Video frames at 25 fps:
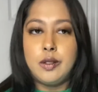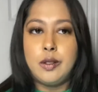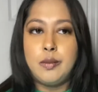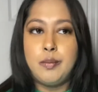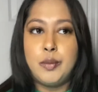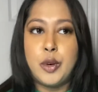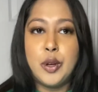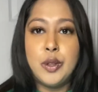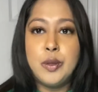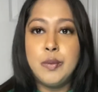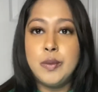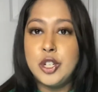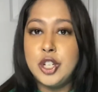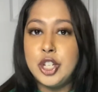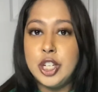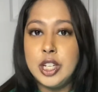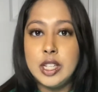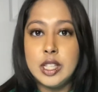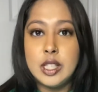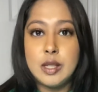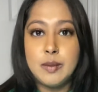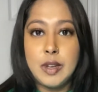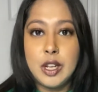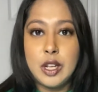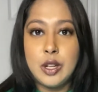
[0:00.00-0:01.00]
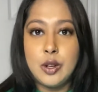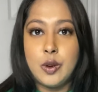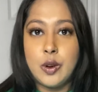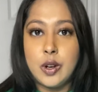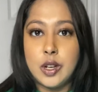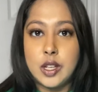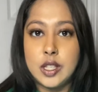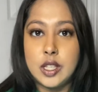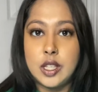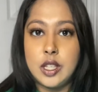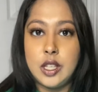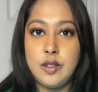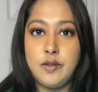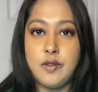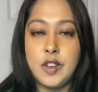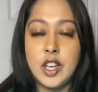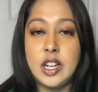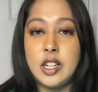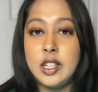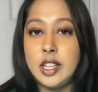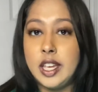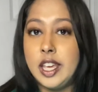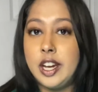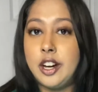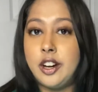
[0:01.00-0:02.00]
Both machines made noise, the
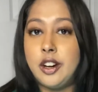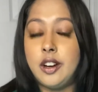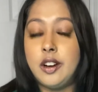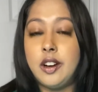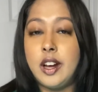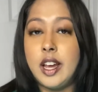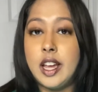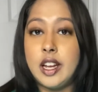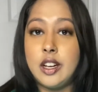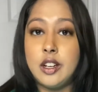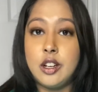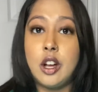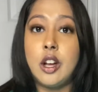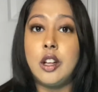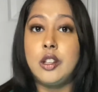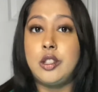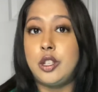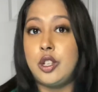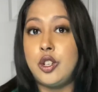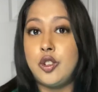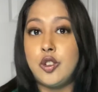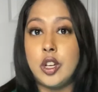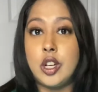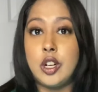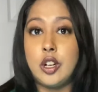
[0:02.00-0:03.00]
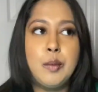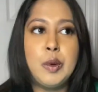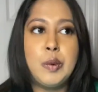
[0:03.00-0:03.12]
ventilator and concentrator.